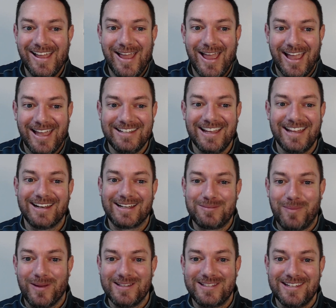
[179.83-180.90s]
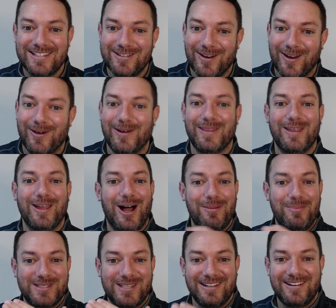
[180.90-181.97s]
and yet expenses are going the
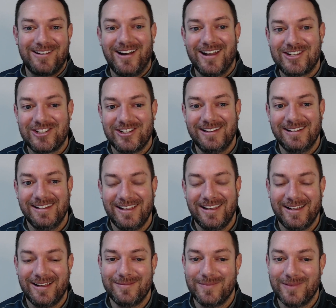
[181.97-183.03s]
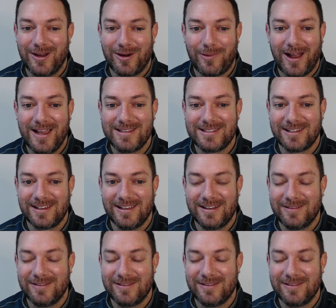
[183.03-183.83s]
opposite direction. They're rising, and